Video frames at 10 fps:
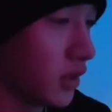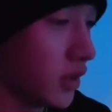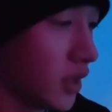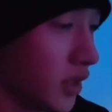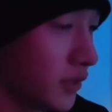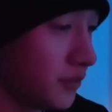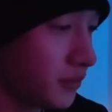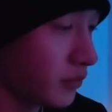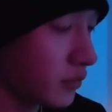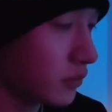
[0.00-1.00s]

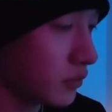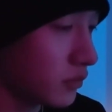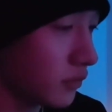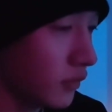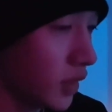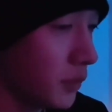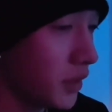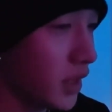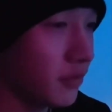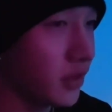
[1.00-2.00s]
I mean,
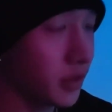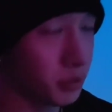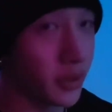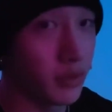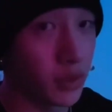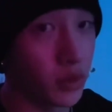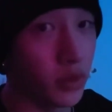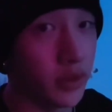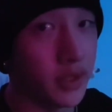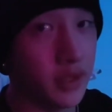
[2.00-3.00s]
even the
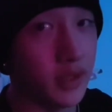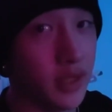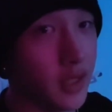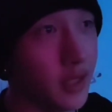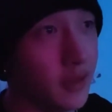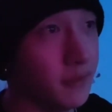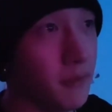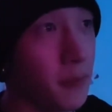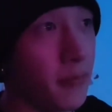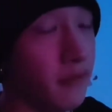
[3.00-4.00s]
pre-recorded
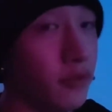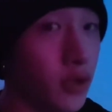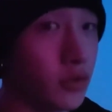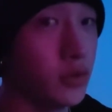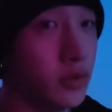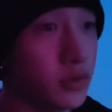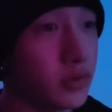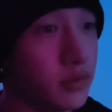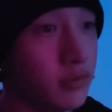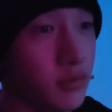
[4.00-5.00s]
vocals,
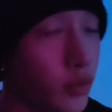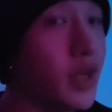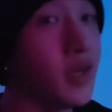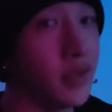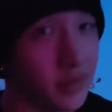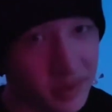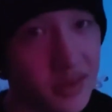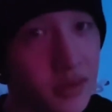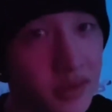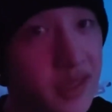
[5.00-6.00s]
we are
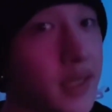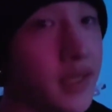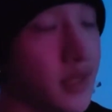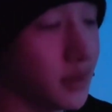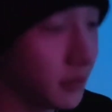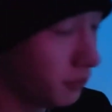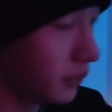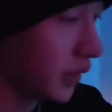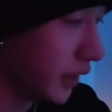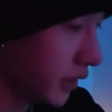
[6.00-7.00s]
still singing it. But
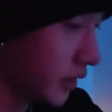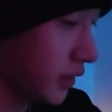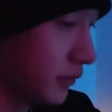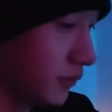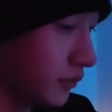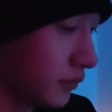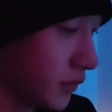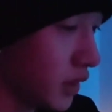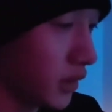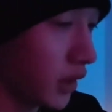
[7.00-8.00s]
like,
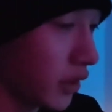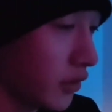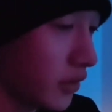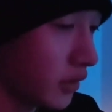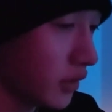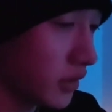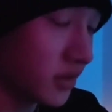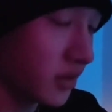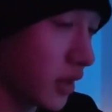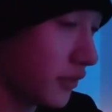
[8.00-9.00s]
yeah, I don't think
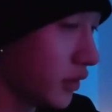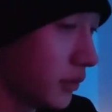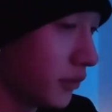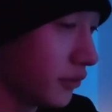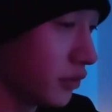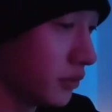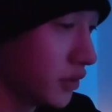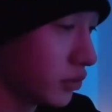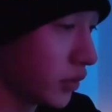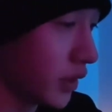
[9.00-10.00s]
there's ever a
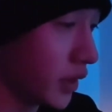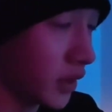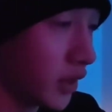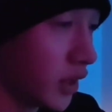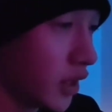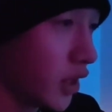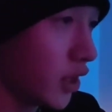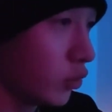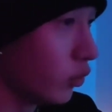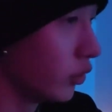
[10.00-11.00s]
performance where
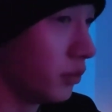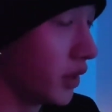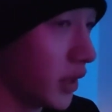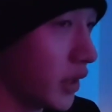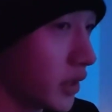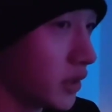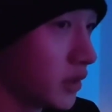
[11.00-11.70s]
we would be like,